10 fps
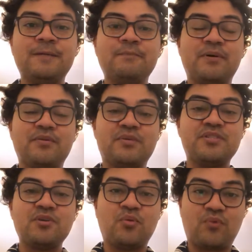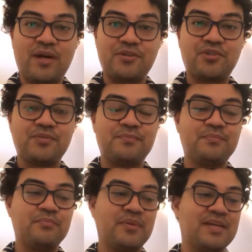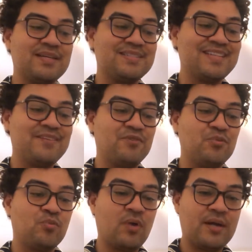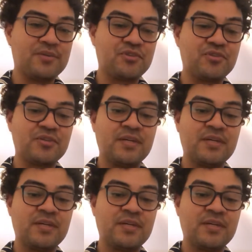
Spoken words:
There is no rush, because if you rush